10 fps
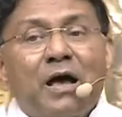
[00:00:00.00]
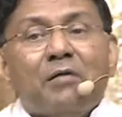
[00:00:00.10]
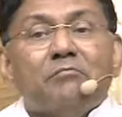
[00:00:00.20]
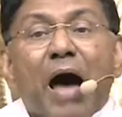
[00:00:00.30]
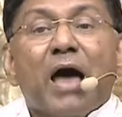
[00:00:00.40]

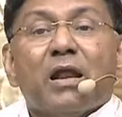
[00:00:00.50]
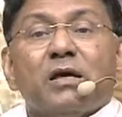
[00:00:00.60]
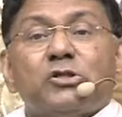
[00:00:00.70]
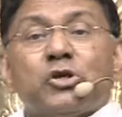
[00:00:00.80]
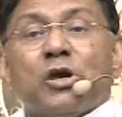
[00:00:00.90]

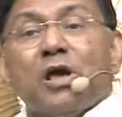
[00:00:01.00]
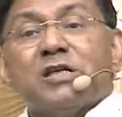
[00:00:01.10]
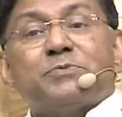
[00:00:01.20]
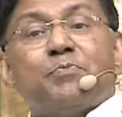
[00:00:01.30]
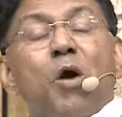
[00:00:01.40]
marriage
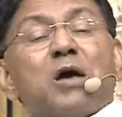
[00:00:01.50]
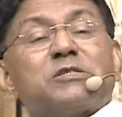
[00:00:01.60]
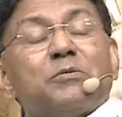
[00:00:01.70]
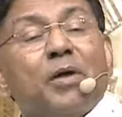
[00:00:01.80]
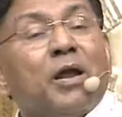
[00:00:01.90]
is
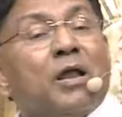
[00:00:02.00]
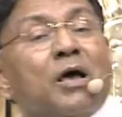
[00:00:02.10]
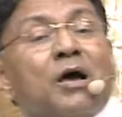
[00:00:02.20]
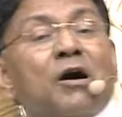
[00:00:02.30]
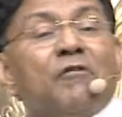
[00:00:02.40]
possible
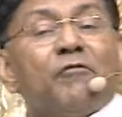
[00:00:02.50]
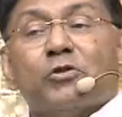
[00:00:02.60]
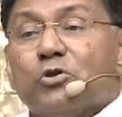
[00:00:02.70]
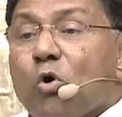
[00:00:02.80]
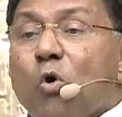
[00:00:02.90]
for
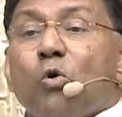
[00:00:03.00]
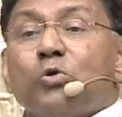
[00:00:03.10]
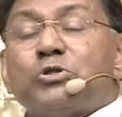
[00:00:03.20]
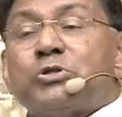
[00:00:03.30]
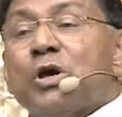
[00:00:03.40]

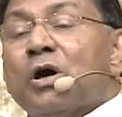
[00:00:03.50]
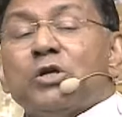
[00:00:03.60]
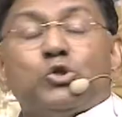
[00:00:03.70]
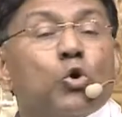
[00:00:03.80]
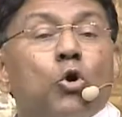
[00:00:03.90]
those
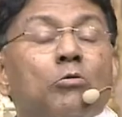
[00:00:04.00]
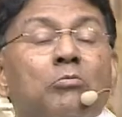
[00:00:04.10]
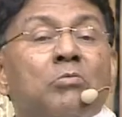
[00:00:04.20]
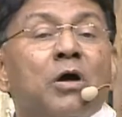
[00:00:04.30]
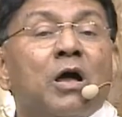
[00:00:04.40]
to whom